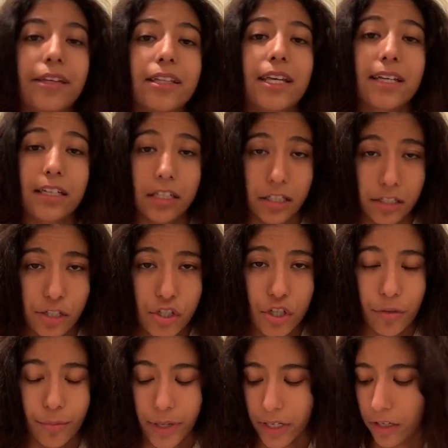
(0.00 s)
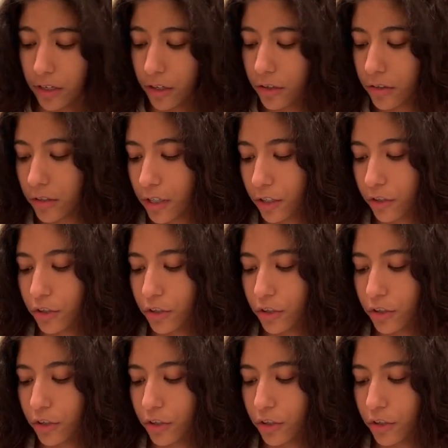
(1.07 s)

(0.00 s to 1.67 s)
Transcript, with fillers: then I condition my hair. And